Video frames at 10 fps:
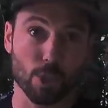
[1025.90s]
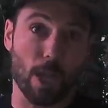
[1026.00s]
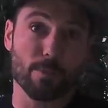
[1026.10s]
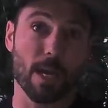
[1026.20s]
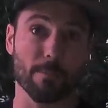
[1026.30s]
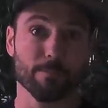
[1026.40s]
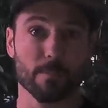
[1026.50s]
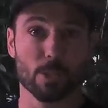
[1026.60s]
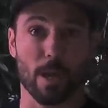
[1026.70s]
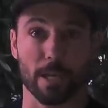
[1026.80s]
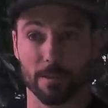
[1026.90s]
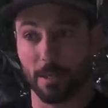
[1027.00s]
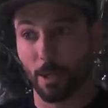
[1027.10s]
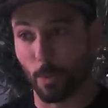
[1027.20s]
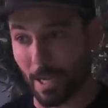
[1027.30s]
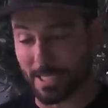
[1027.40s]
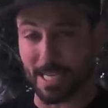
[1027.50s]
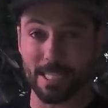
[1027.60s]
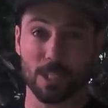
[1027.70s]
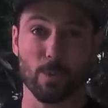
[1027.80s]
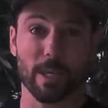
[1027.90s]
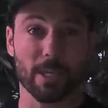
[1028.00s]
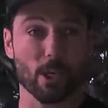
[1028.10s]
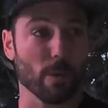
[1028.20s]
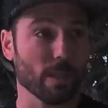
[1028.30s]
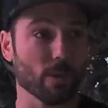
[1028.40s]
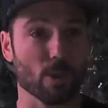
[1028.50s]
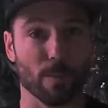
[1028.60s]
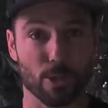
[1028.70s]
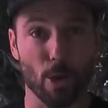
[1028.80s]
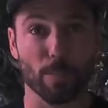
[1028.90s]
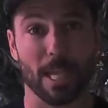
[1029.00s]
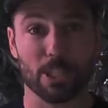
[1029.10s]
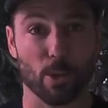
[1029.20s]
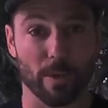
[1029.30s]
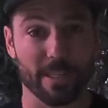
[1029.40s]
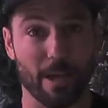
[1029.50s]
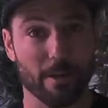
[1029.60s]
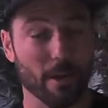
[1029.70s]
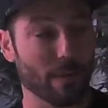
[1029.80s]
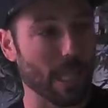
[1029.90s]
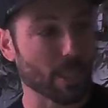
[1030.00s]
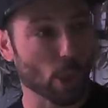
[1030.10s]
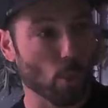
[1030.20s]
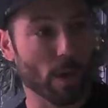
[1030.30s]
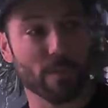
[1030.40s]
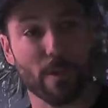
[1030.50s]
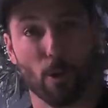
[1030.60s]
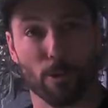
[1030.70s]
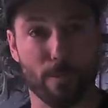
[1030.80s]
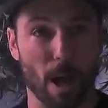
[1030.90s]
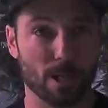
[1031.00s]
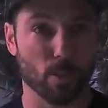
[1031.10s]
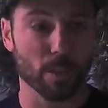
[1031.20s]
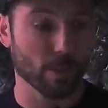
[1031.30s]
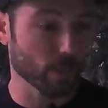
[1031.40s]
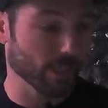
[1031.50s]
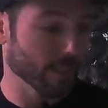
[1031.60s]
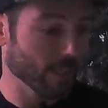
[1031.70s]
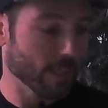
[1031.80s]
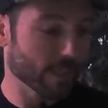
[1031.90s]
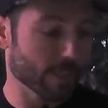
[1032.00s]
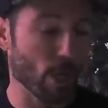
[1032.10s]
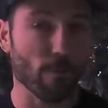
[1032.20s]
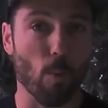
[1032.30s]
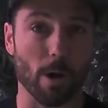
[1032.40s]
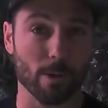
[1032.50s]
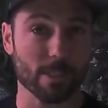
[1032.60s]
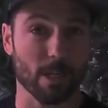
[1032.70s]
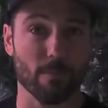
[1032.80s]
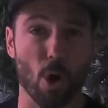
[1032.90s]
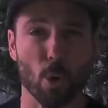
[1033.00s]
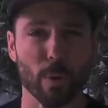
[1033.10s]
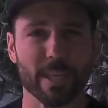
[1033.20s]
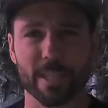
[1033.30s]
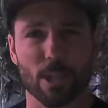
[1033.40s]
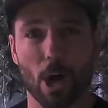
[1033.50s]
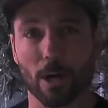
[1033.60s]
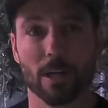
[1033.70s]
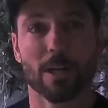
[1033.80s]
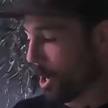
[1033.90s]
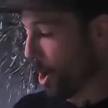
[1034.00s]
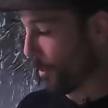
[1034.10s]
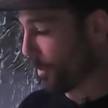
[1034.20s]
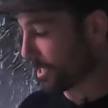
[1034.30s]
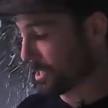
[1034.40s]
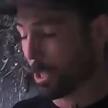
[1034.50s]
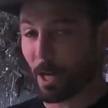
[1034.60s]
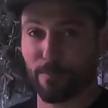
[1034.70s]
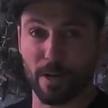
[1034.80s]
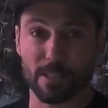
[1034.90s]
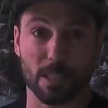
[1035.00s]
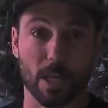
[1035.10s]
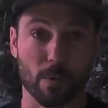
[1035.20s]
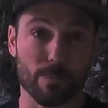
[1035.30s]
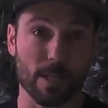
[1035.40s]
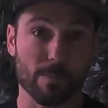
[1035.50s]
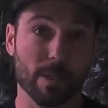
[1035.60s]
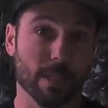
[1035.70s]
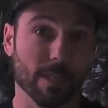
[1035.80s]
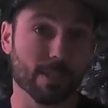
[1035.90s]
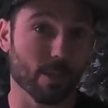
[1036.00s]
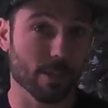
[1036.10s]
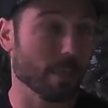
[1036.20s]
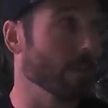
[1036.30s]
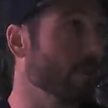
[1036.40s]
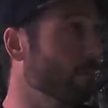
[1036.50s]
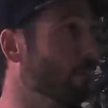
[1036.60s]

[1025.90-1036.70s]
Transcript: the job's done. So I can rest easy this weekend knowing that there's almost no plants growing down here. That little one in the earth box will literally self-water itself all weekend long. Although this is a lot of fun, it's a lot of responsibility. So it's gonna be